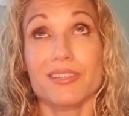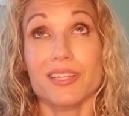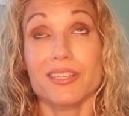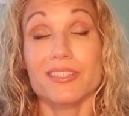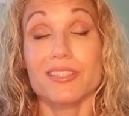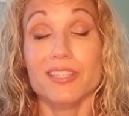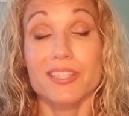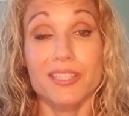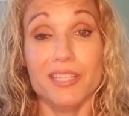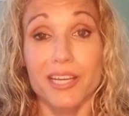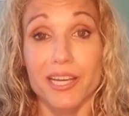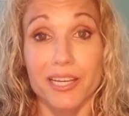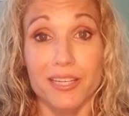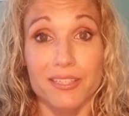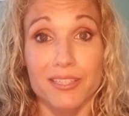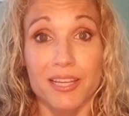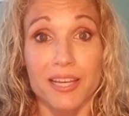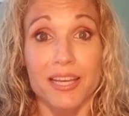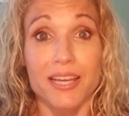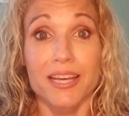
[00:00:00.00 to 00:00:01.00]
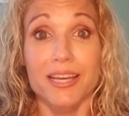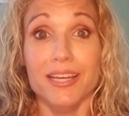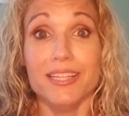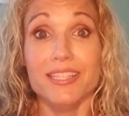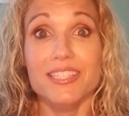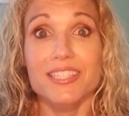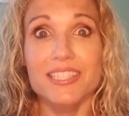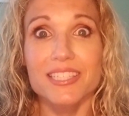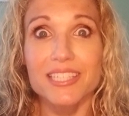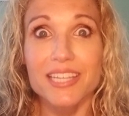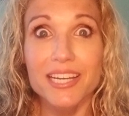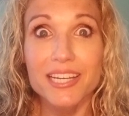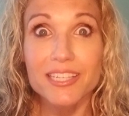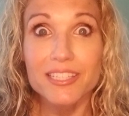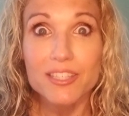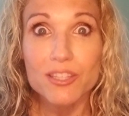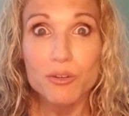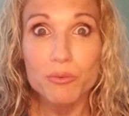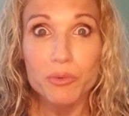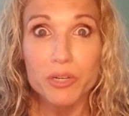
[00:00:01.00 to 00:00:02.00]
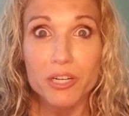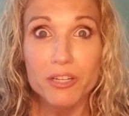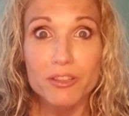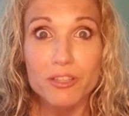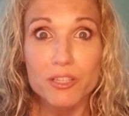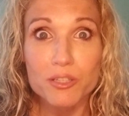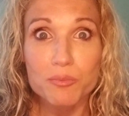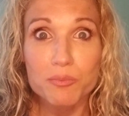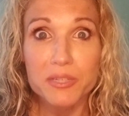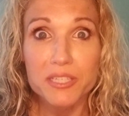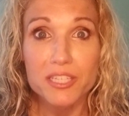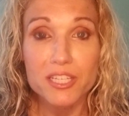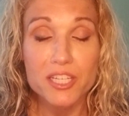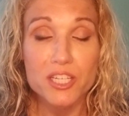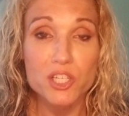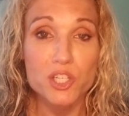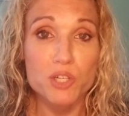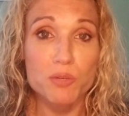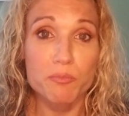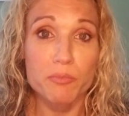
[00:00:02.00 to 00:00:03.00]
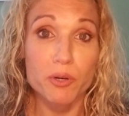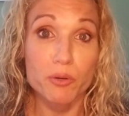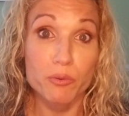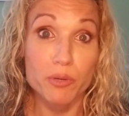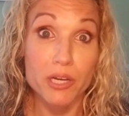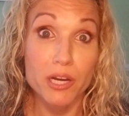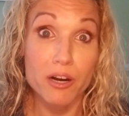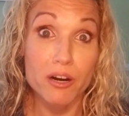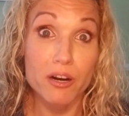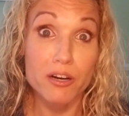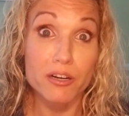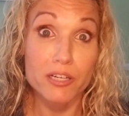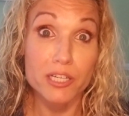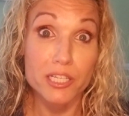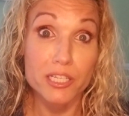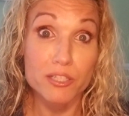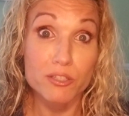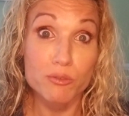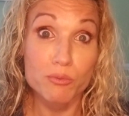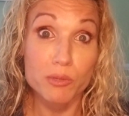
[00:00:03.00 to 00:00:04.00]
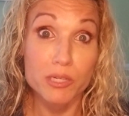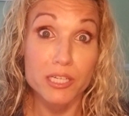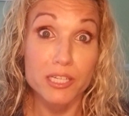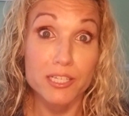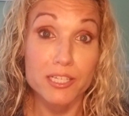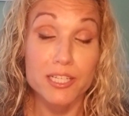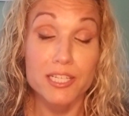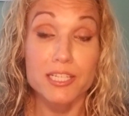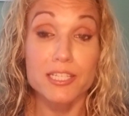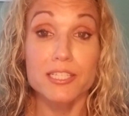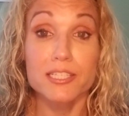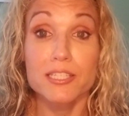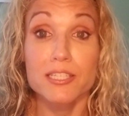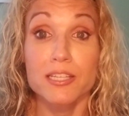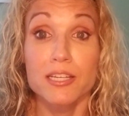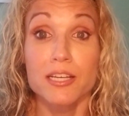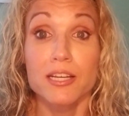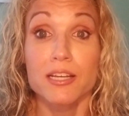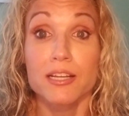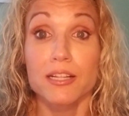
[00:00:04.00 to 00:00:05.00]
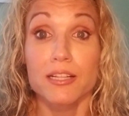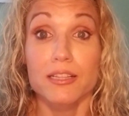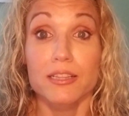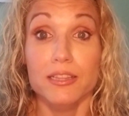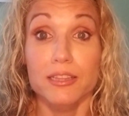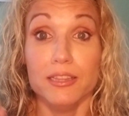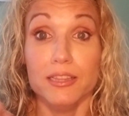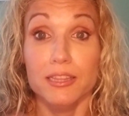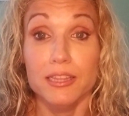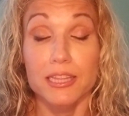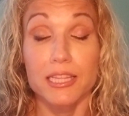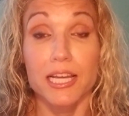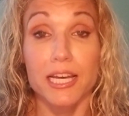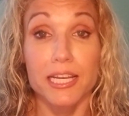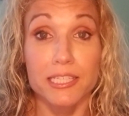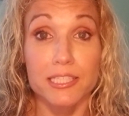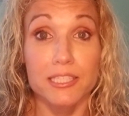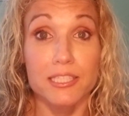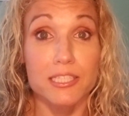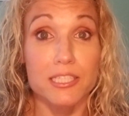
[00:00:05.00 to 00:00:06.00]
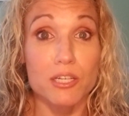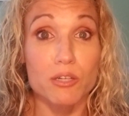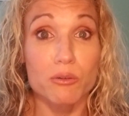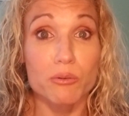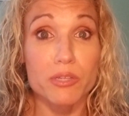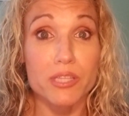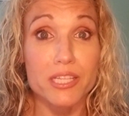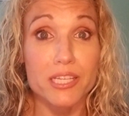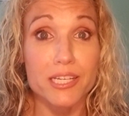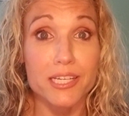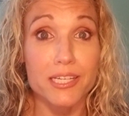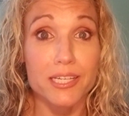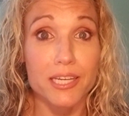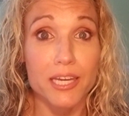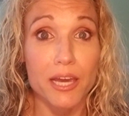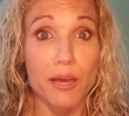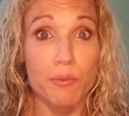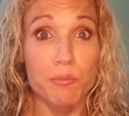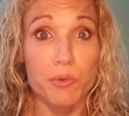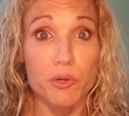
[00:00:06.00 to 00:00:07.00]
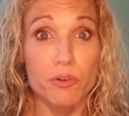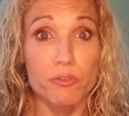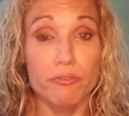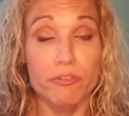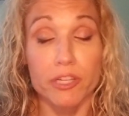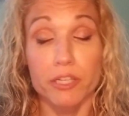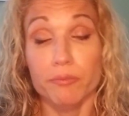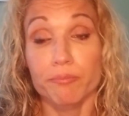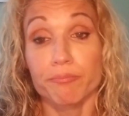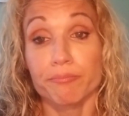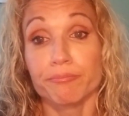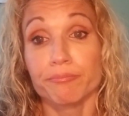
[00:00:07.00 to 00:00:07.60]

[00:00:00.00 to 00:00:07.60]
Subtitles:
It stinks. It stinks that we're in this position, but we are. It is what it is. Let's deal with it and get moving.